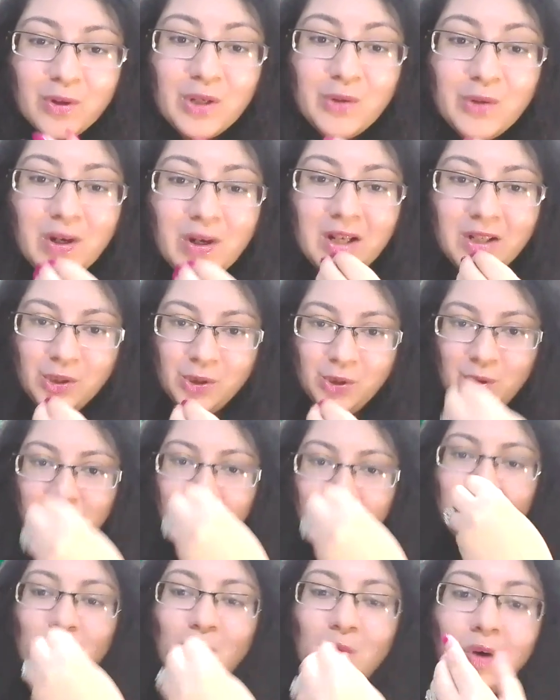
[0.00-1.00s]
When you utter
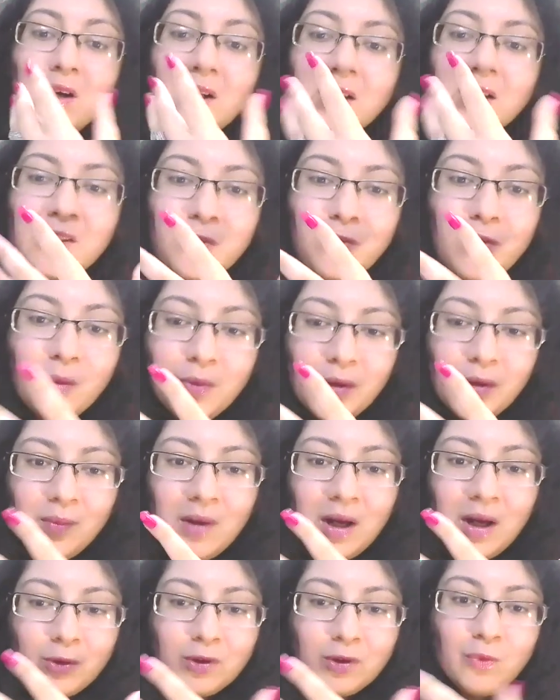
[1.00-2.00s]
words from your
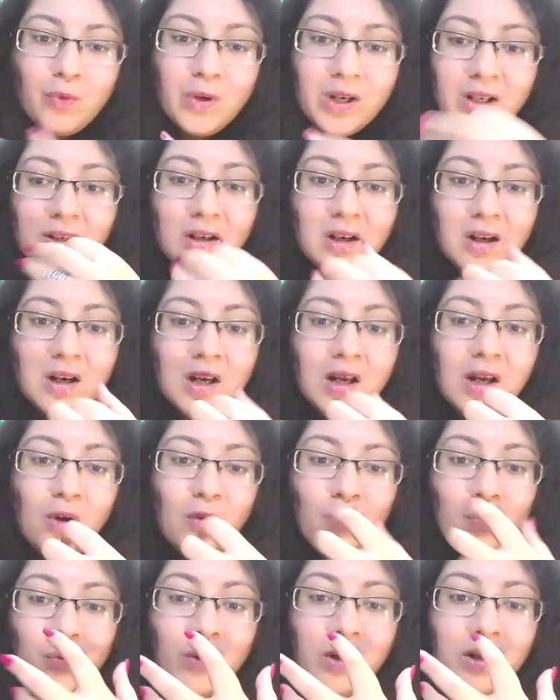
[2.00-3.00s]
mouth, when
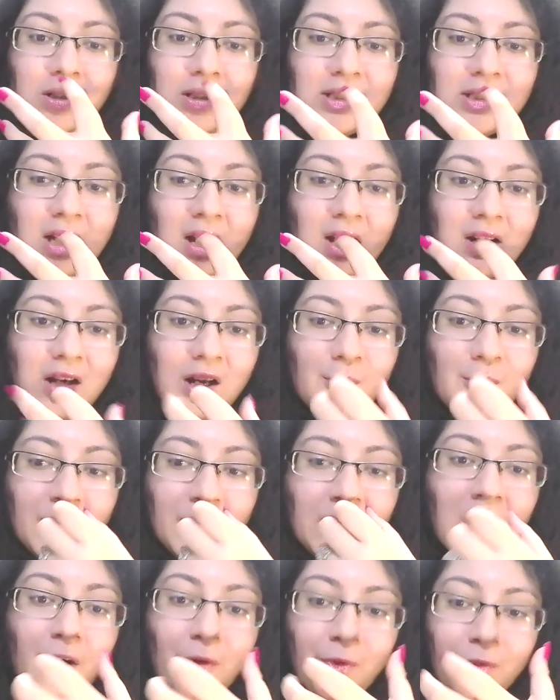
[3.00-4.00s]
words are
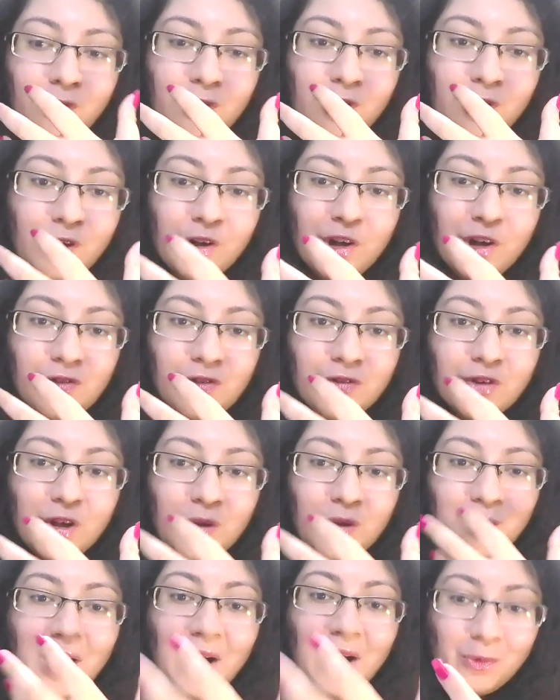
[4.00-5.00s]
coming out of
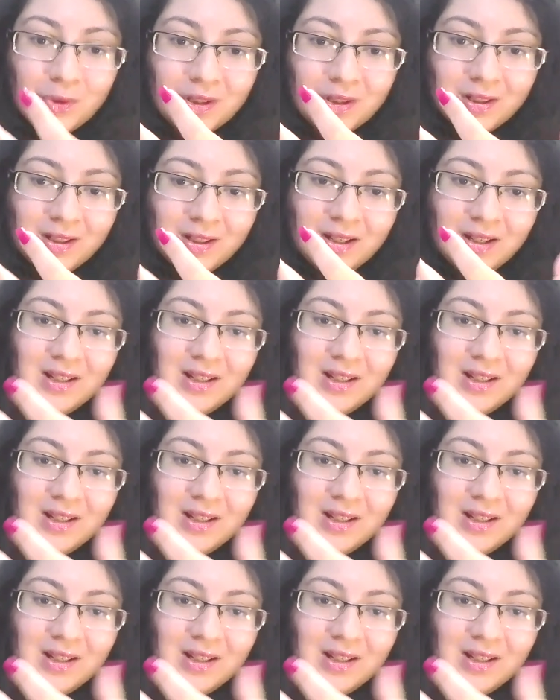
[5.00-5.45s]
your mouth.